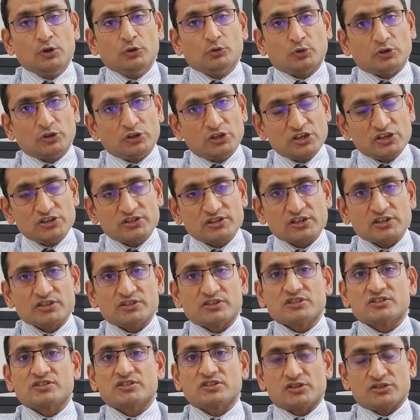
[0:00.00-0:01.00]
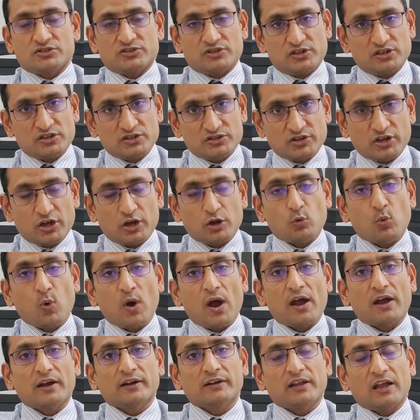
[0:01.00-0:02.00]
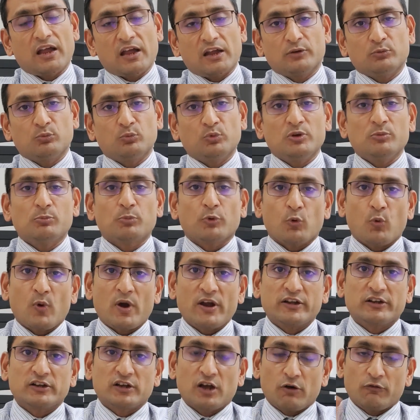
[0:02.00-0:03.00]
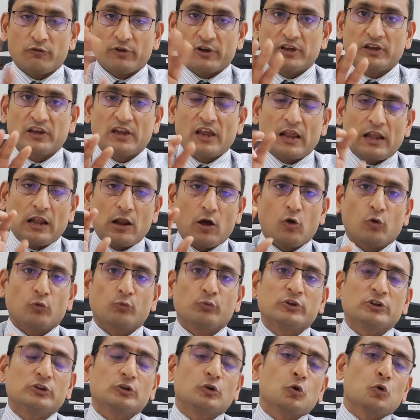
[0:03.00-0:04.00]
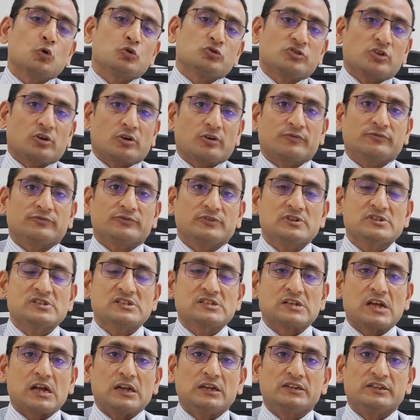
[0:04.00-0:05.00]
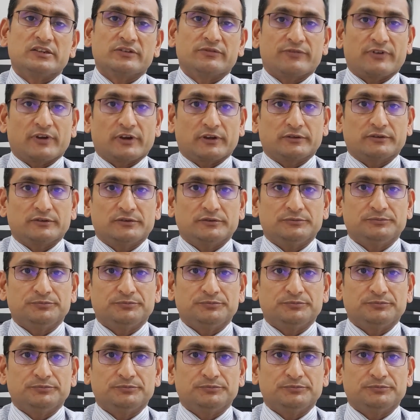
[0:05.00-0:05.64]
So in these cases, surgery is required and we provide covering along with closure of the skull defect.